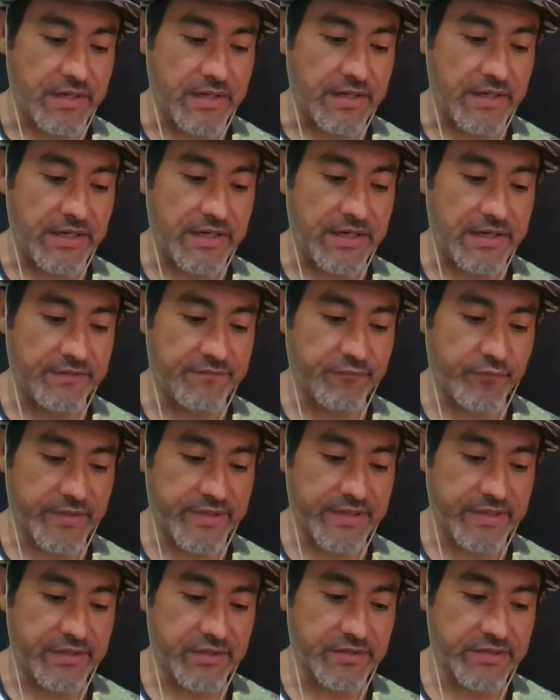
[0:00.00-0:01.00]
of what
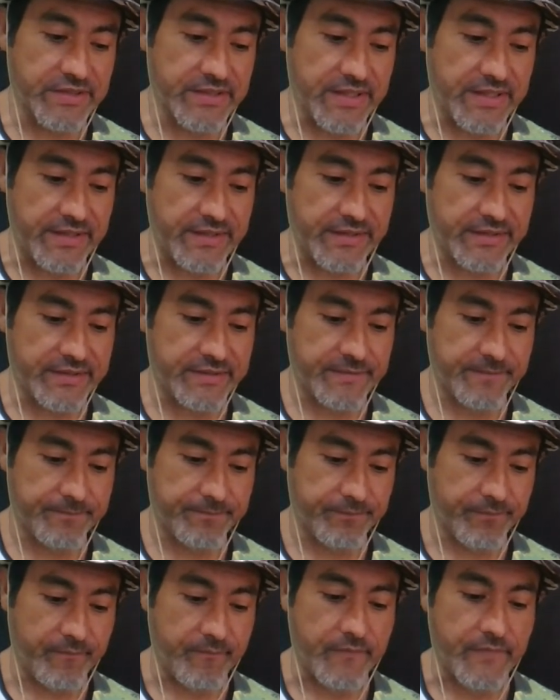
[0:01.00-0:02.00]
it looked like
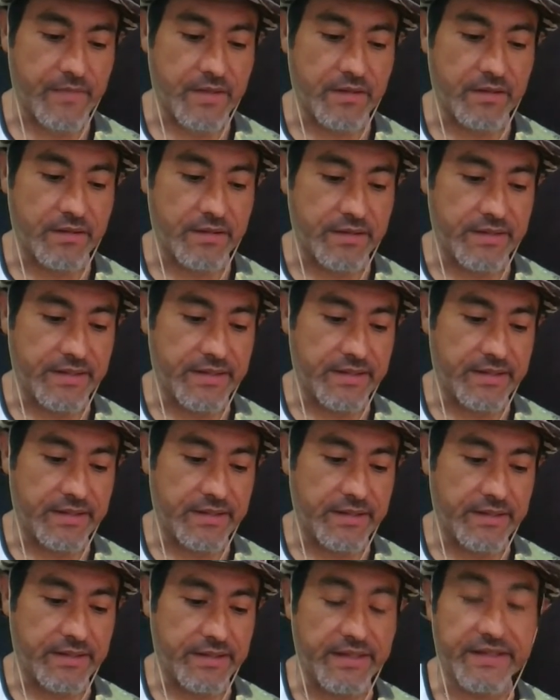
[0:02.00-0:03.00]

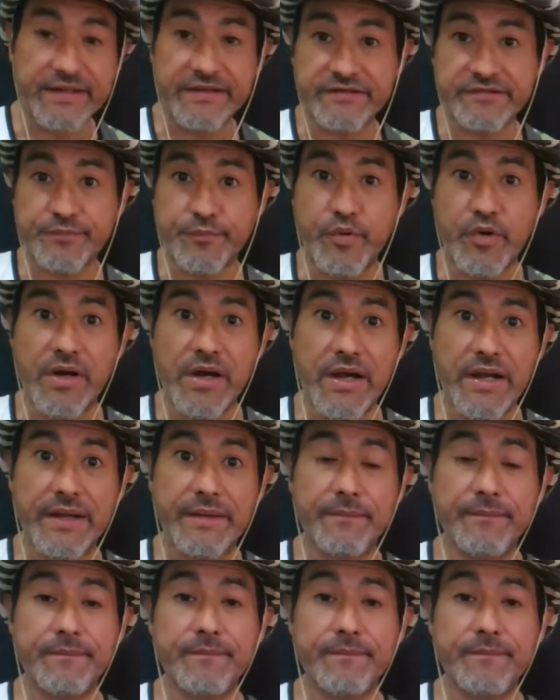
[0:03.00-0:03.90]
in its prime.